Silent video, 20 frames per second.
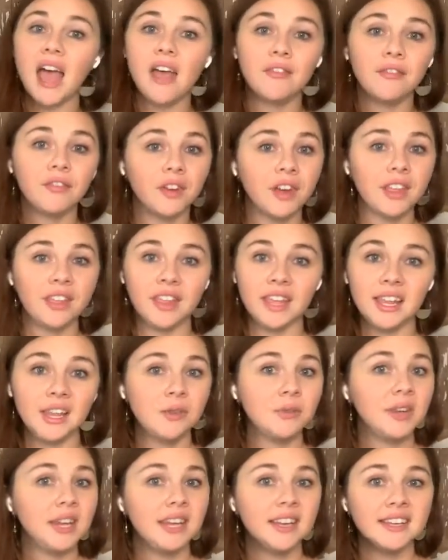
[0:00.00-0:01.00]
everything
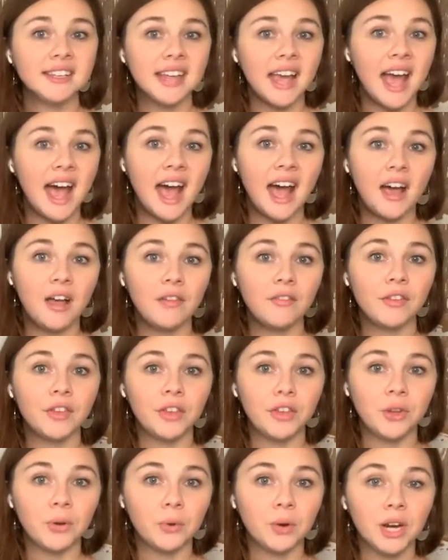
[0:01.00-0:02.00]
you need to
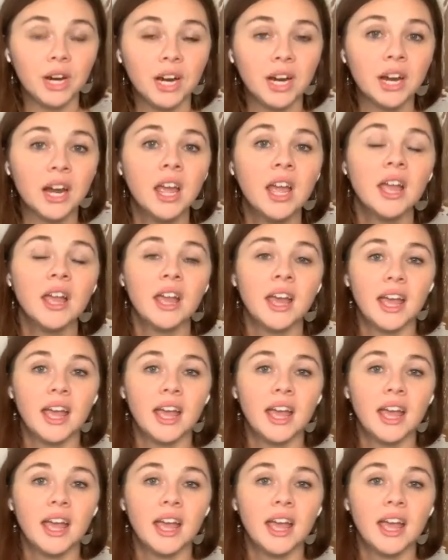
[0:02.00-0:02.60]
have your